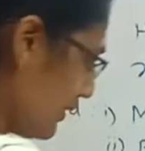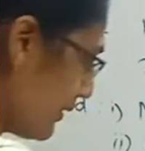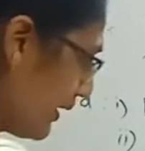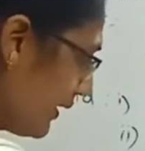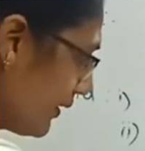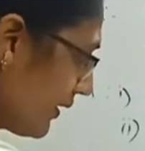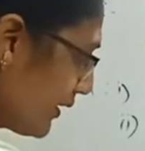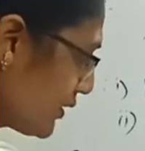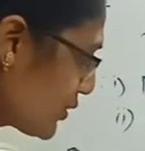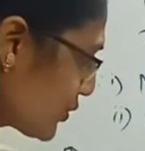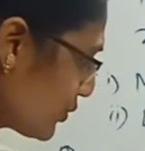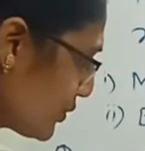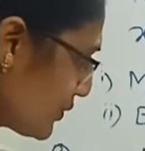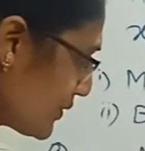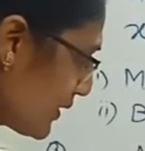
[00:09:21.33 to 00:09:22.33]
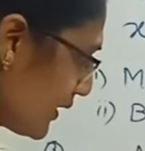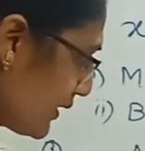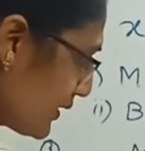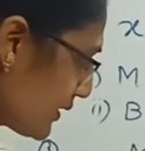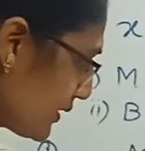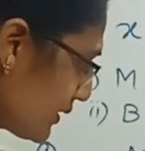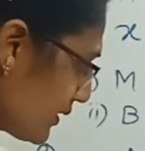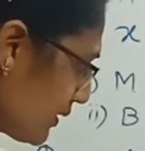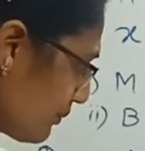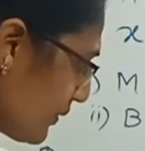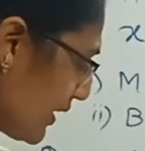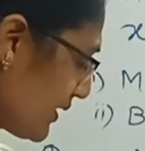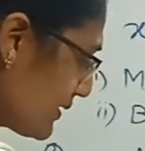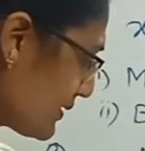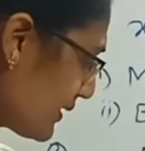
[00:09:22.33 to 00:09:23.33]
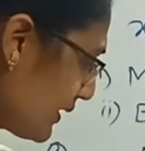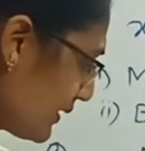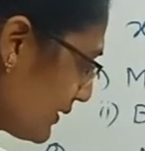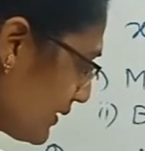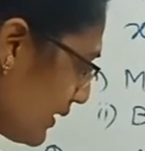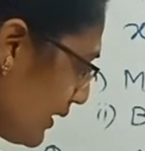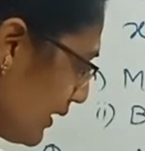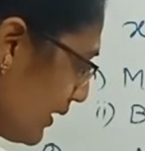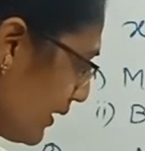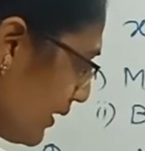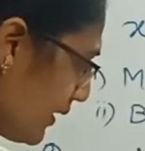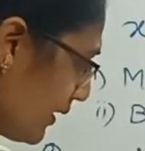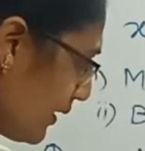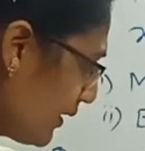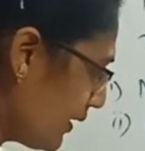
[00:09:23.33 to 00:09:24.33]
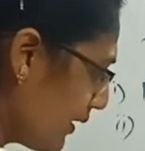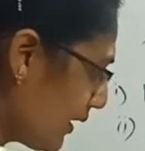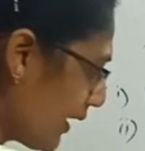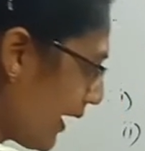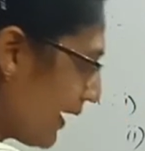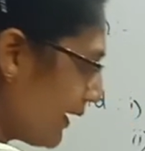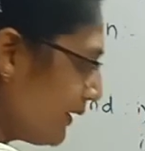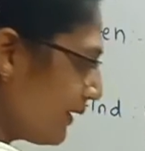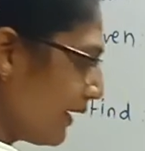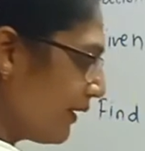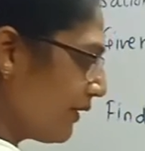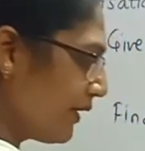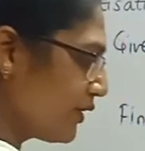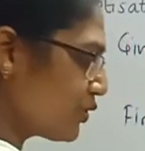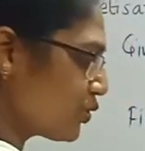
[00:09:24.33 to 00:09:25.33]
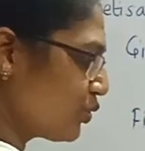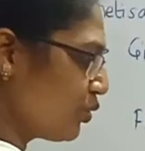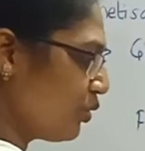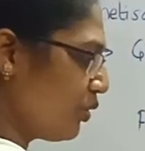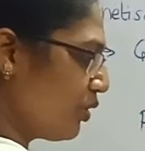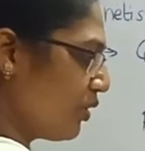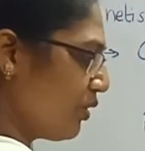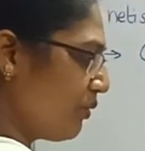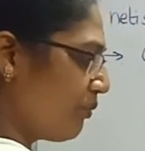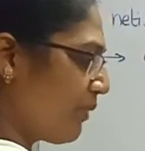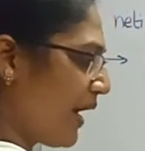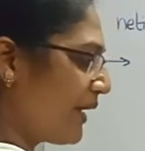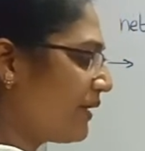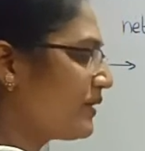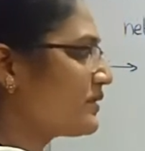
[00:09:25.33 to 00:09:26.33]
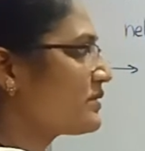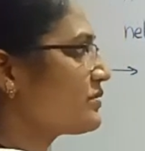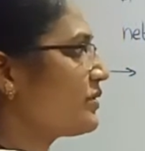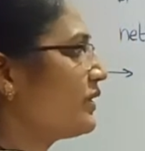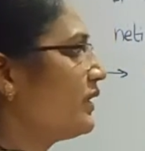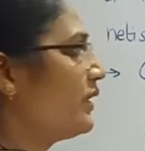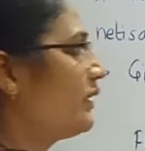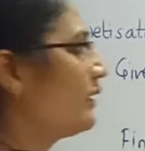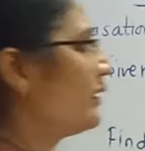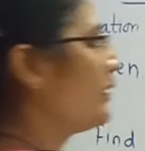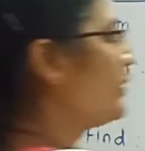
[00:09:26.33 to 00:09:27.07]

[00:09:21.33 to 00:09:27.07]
10 raised to 6 plus 6 and 10 raised to minus 3.